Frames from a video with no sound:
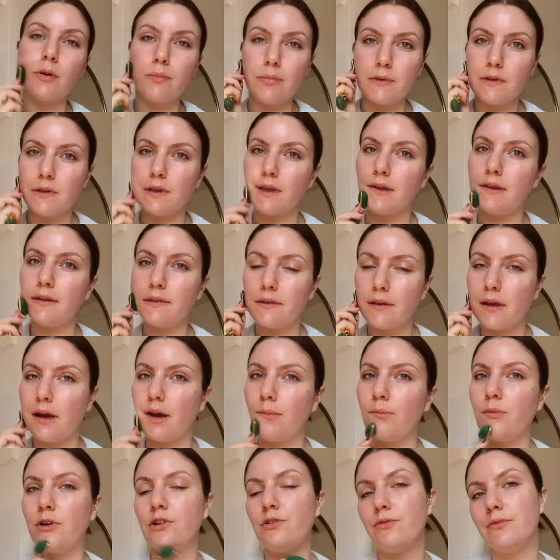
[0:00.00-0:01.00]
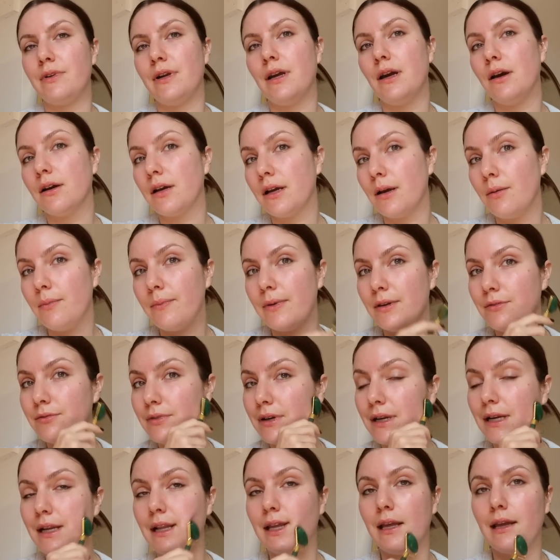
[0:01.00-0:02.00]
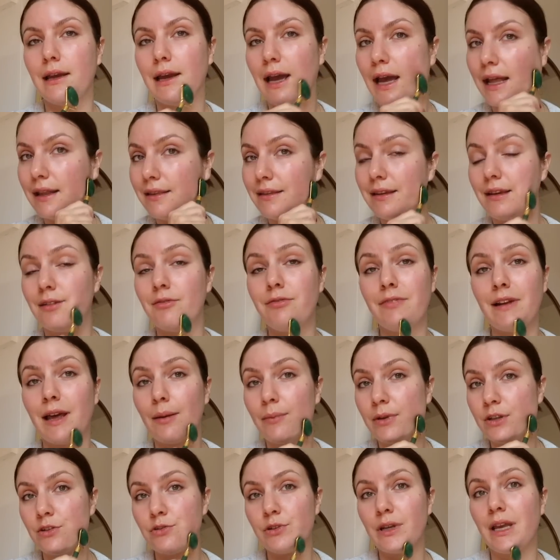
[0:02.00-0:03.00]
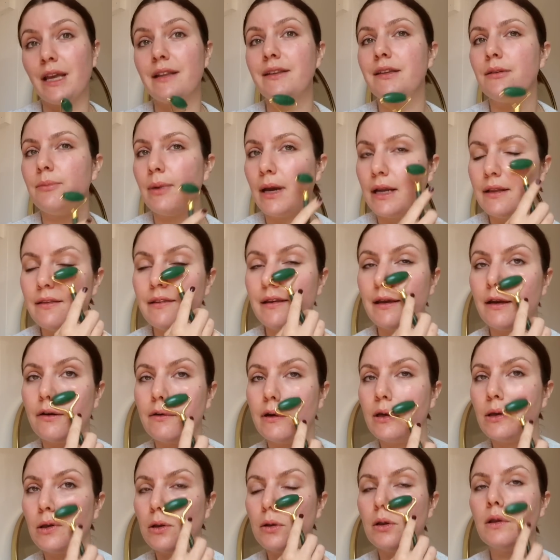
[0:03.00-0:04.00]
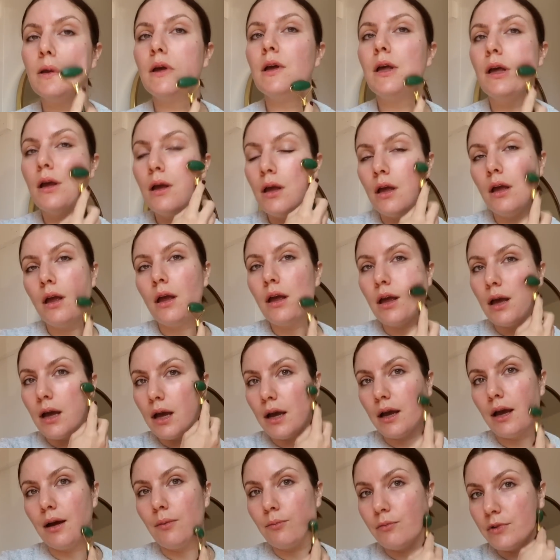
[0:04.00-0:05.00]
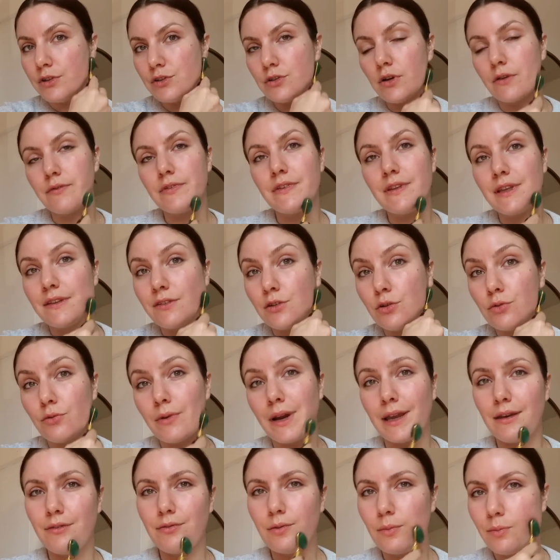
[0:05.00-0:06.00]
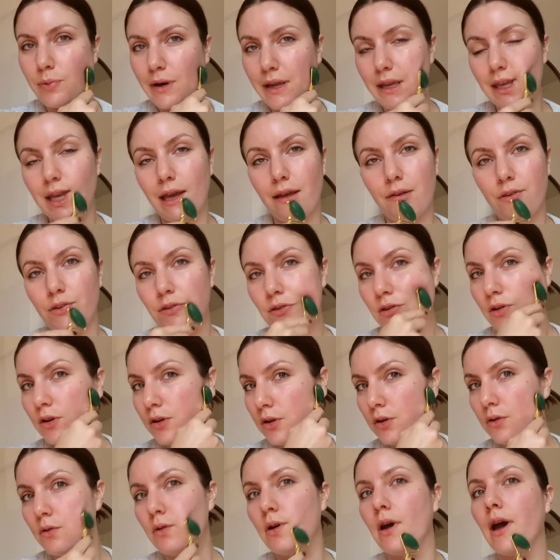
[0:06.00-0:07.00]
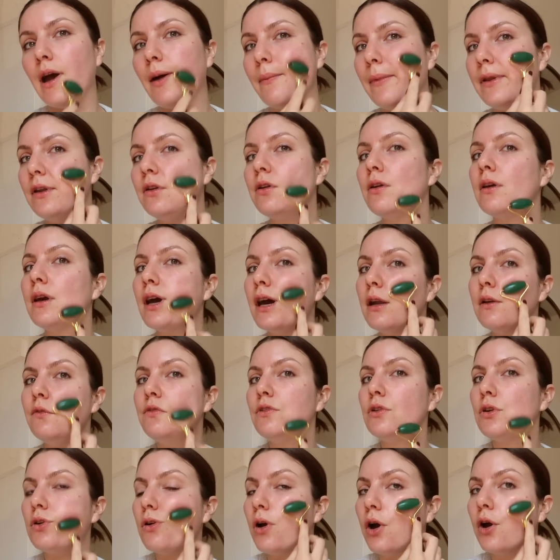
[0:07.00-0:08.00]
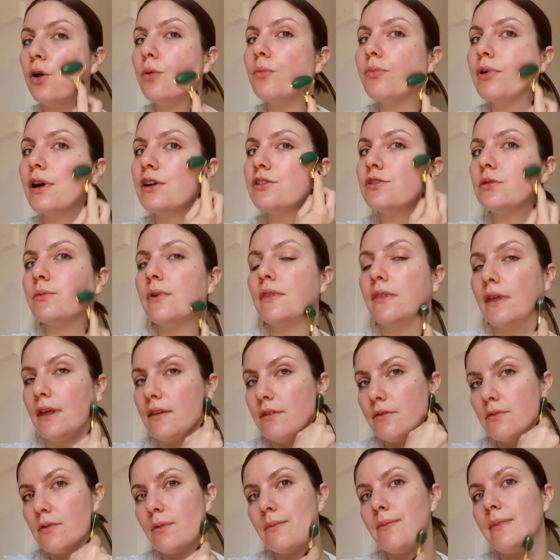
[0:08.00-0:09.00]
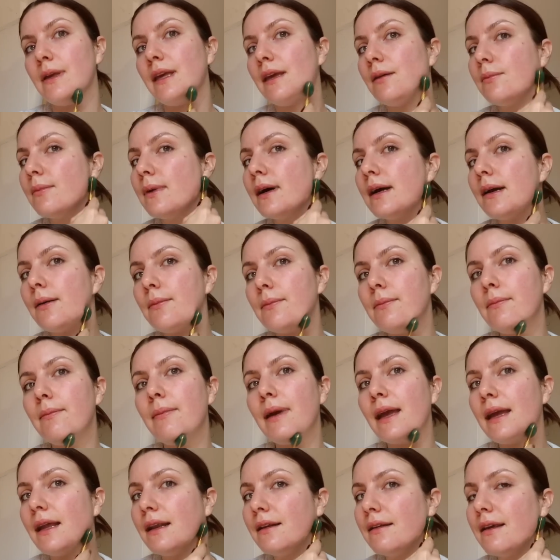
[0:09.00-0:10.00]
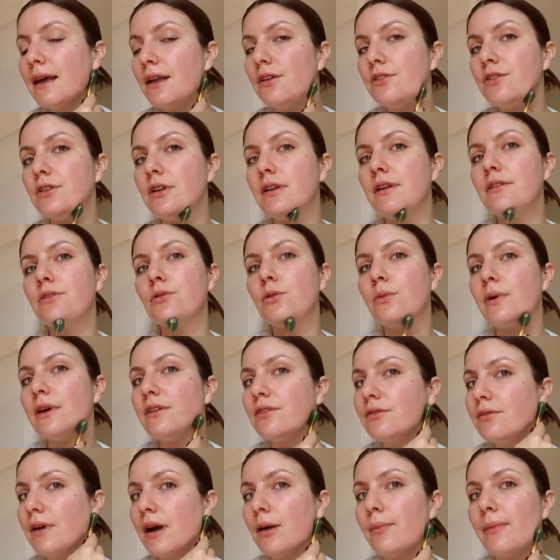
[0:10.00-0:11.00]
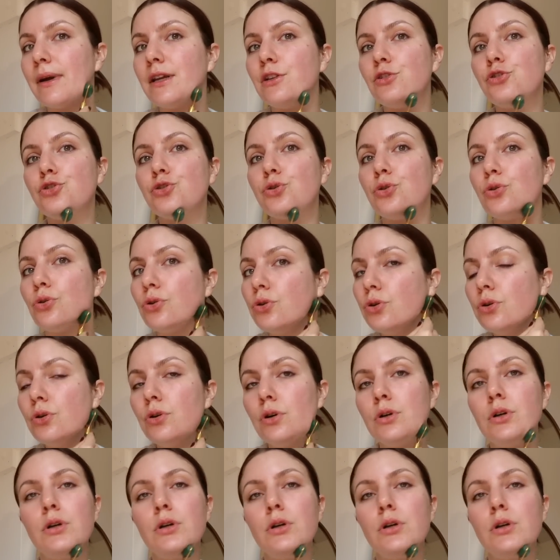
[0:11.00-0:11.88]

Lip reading: properties, which can be really anti-inflammatory, antibacterial, which obviously is great for breakouts too. And you can kind of do your own pressure with this. For me, my main tension is always around my jaw,